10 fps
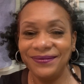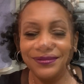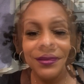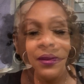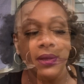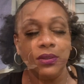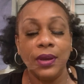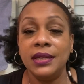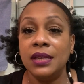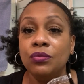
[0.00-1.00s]
All right, so I
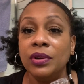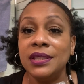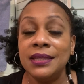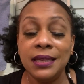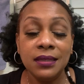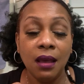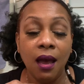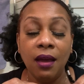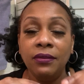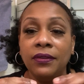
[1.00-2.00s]
did rinse these
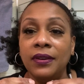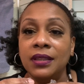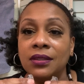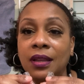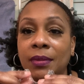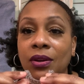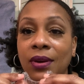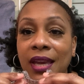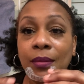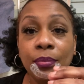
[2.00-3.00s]
off. So let me go ahead
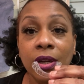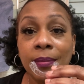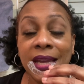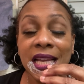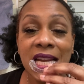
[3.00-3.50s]
and put them in.